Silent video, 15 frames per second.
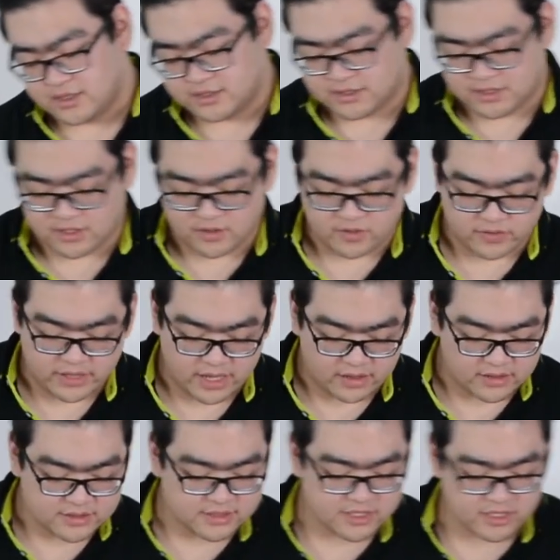So
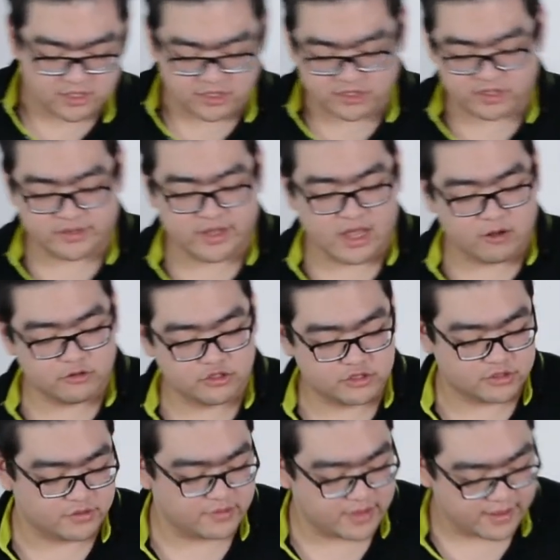now let's take a look on how we
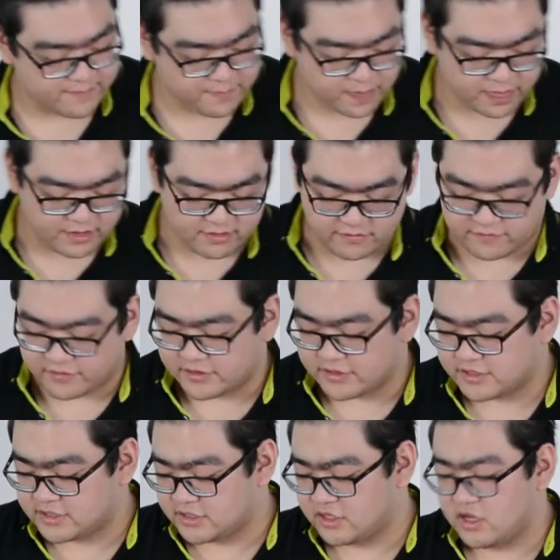should do that. Well,
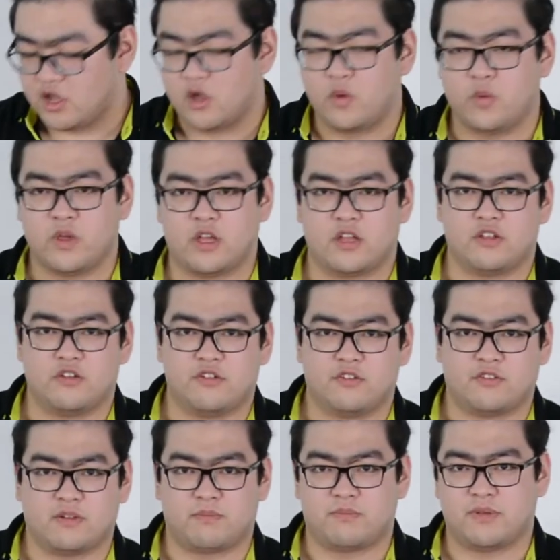first, we can
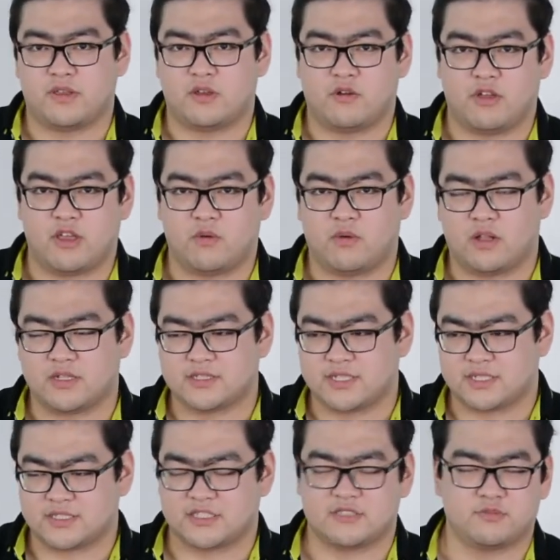use a P O E wireless
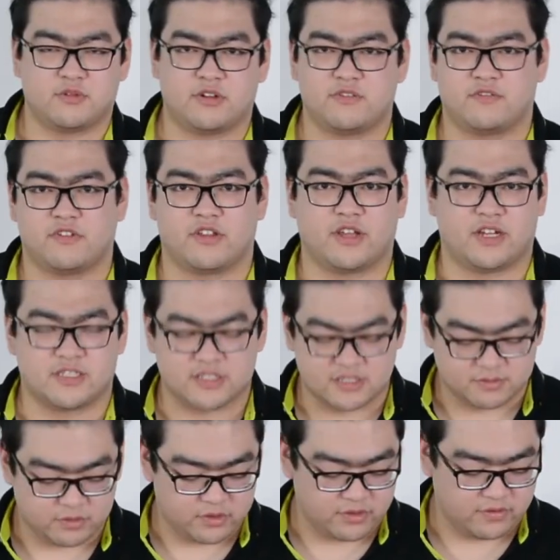access point for the
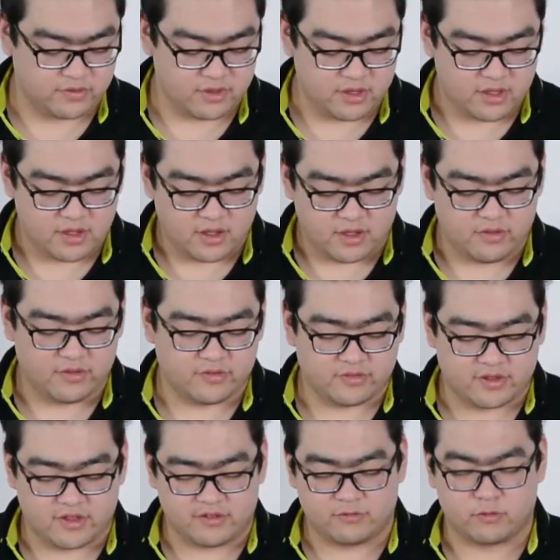access point. In this
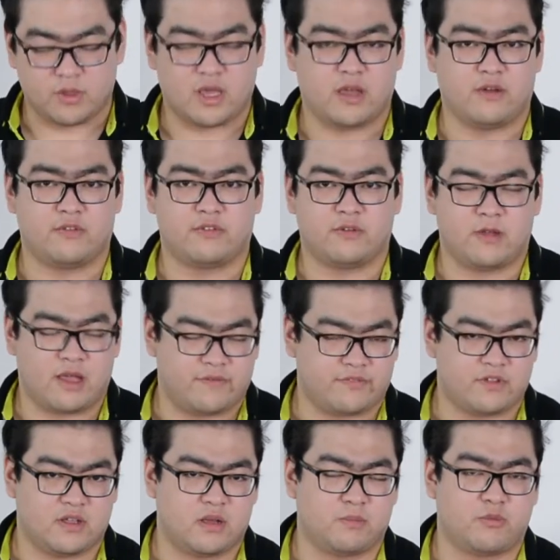case, we have, have
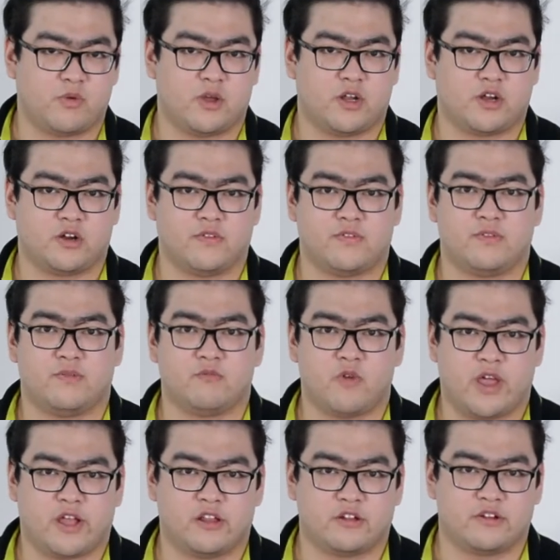to upgrade our
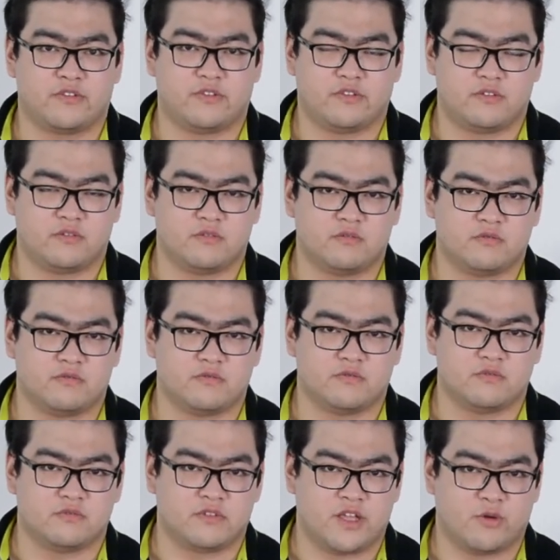regular
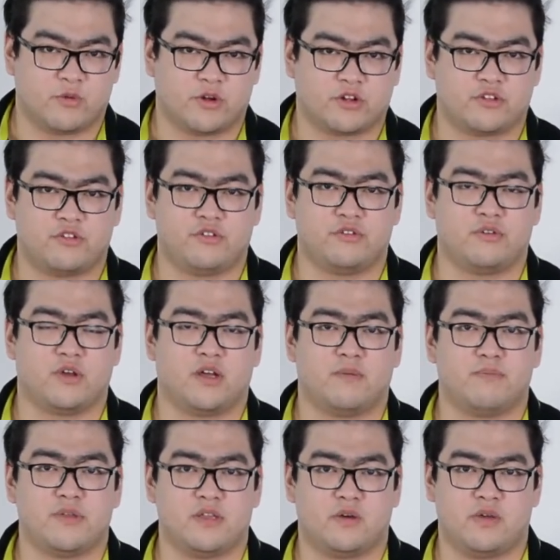network to a
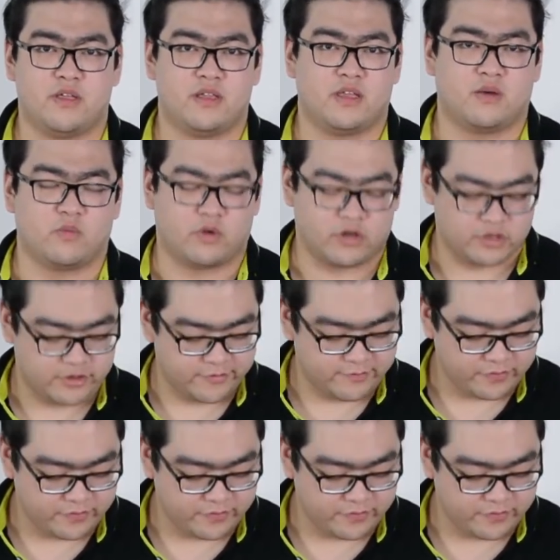P O E network.